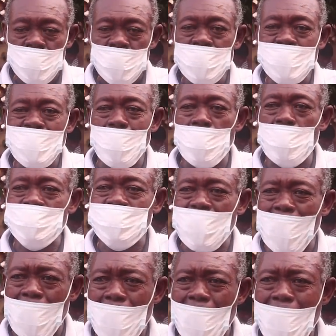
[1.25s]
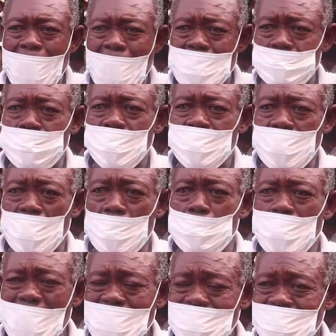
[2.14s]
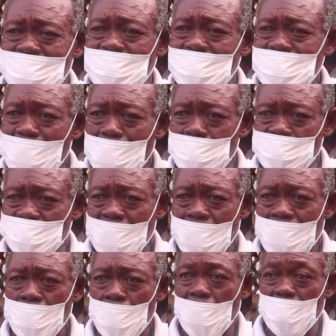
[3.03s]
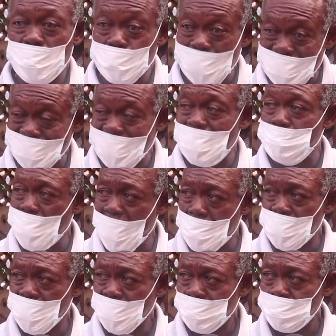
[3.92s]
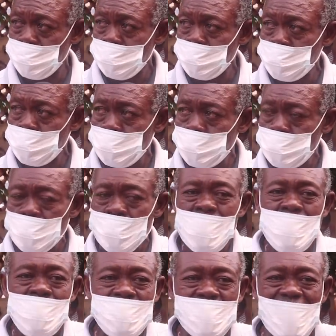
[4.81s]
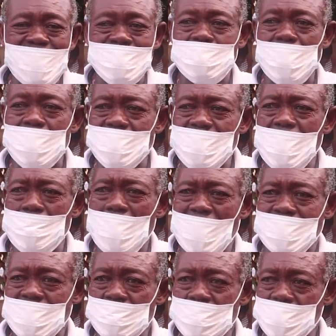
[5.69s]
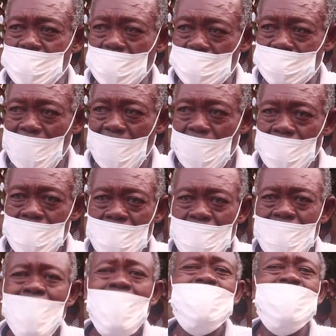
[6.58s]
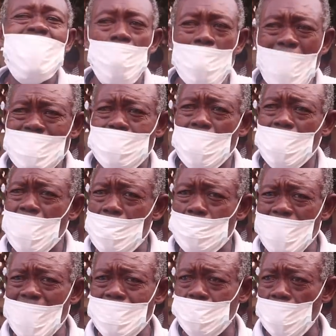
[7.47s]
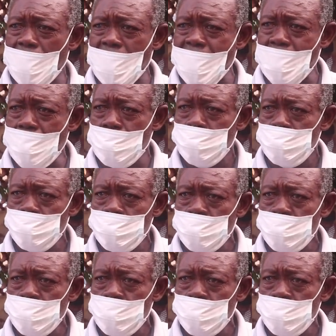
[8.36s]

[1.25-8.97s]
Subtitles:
Idahosa, Archbishop Benson Idahosa of blessed memory, said something about TB Joshua. They went to complain to him.